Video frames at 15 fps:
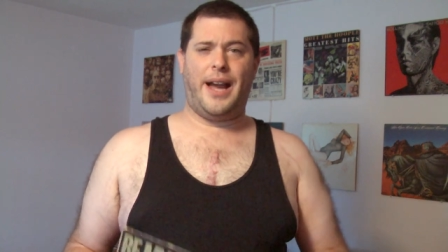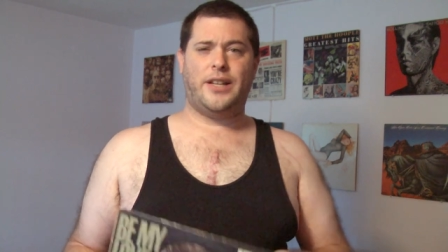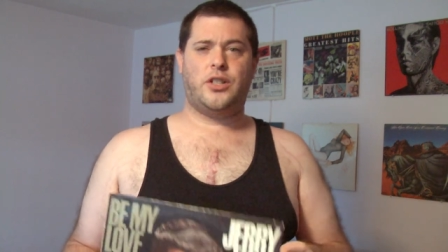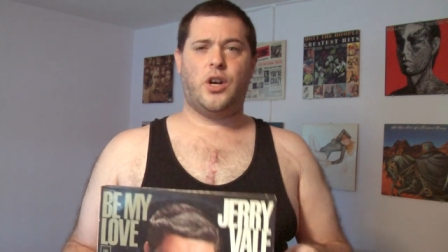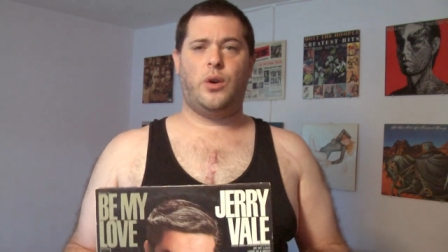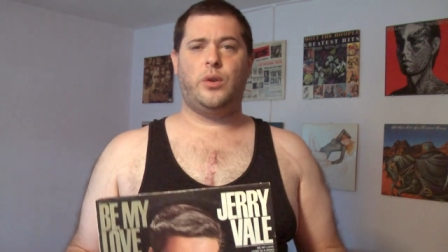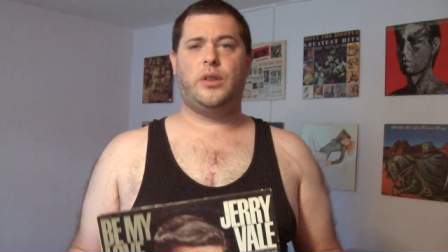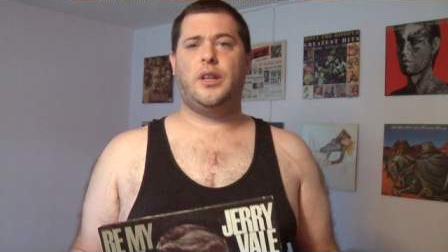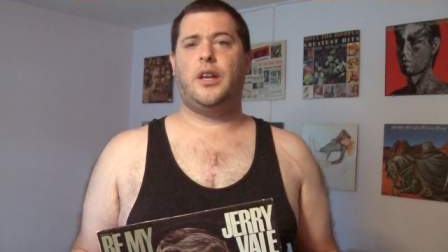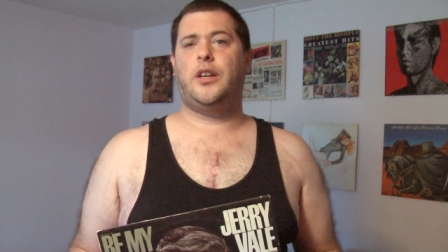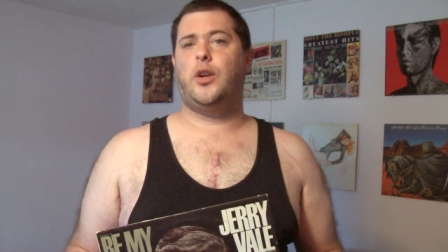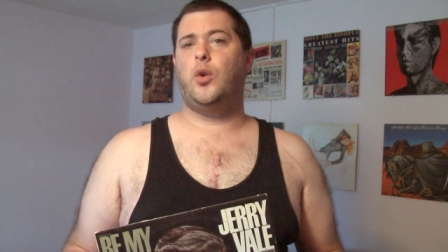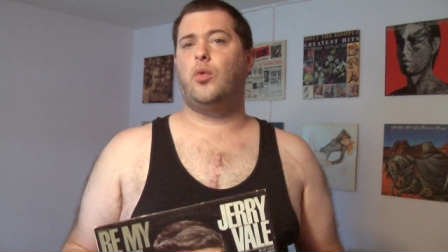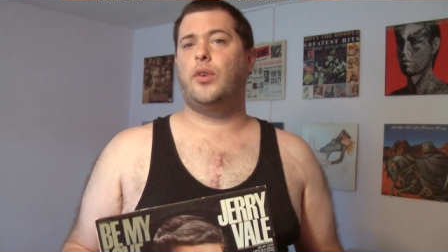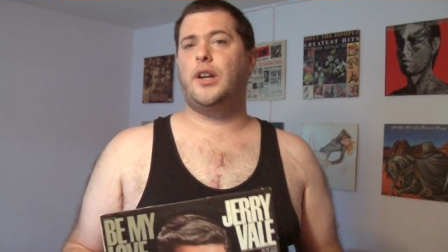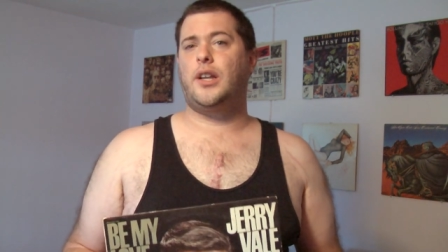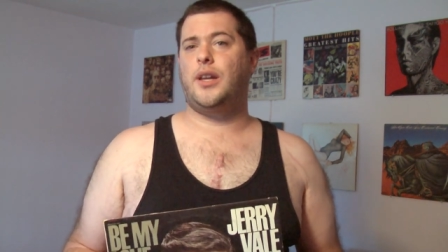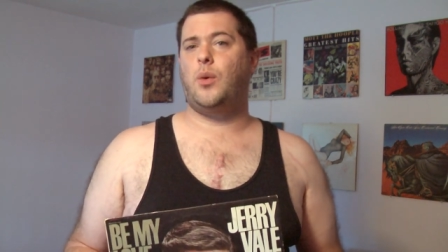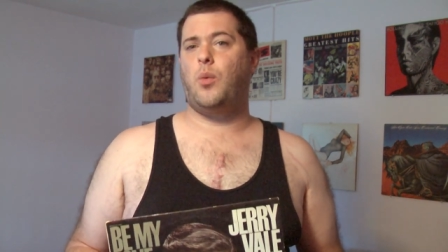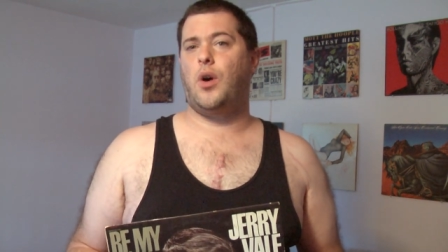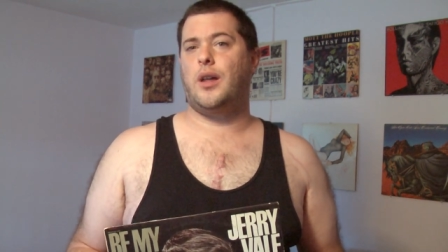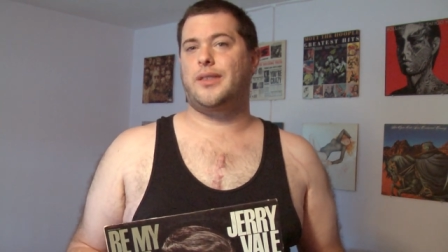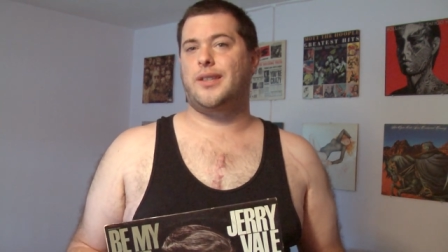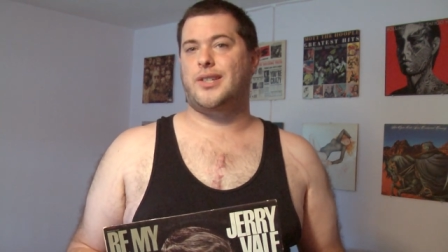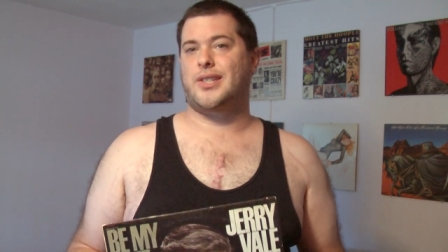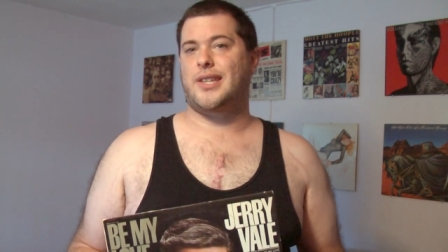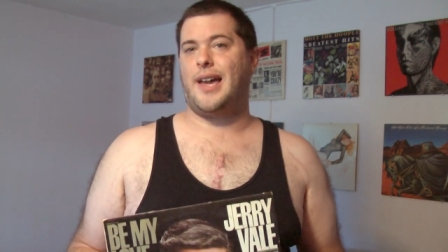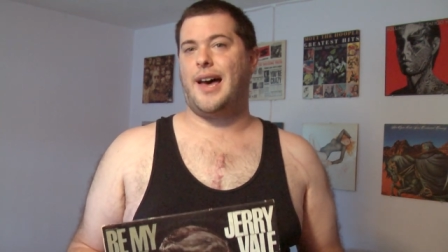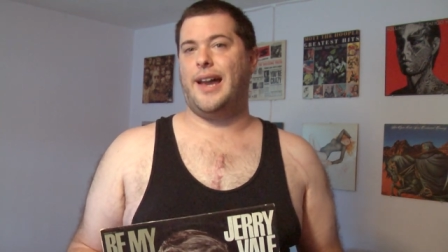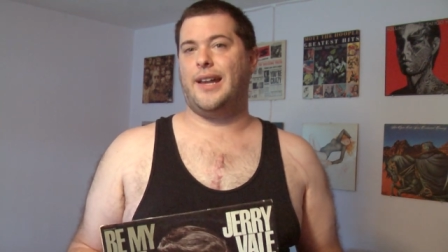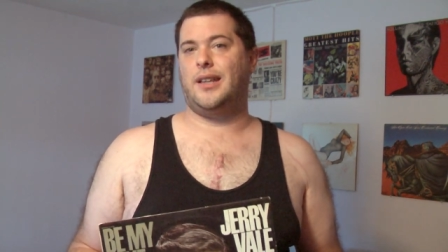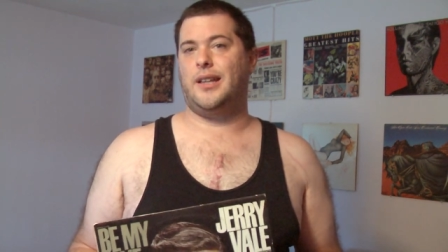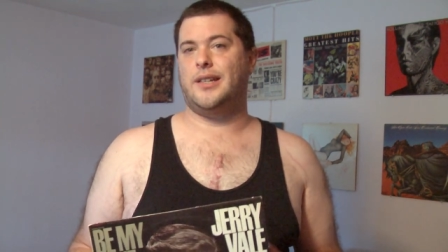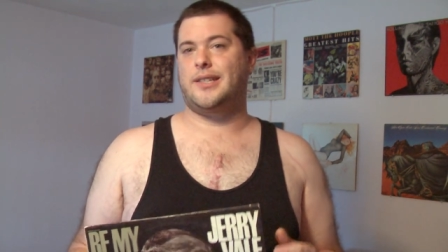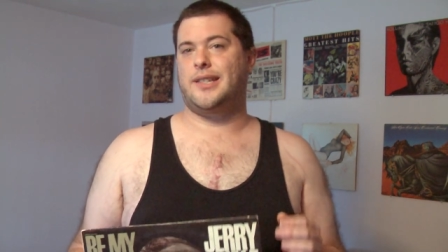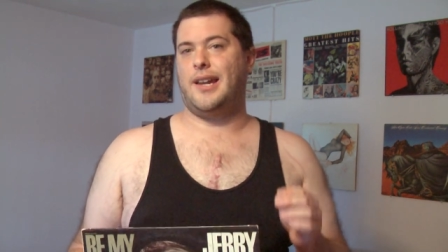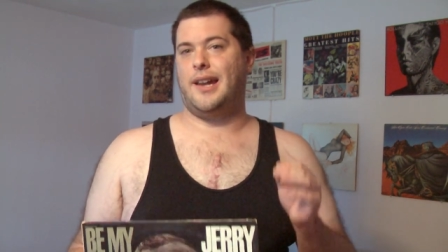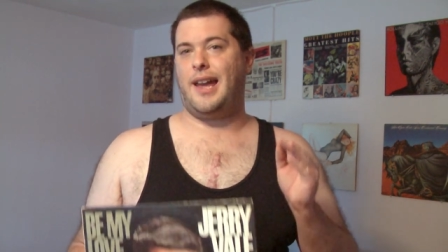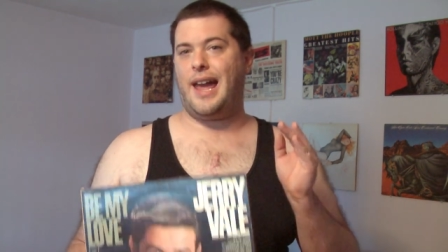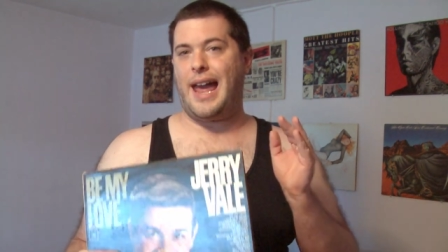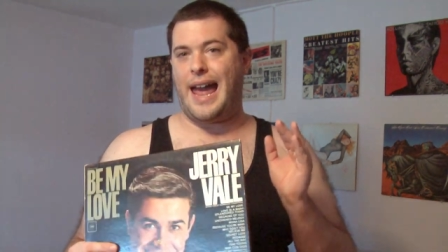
I don't think you really want the stylus to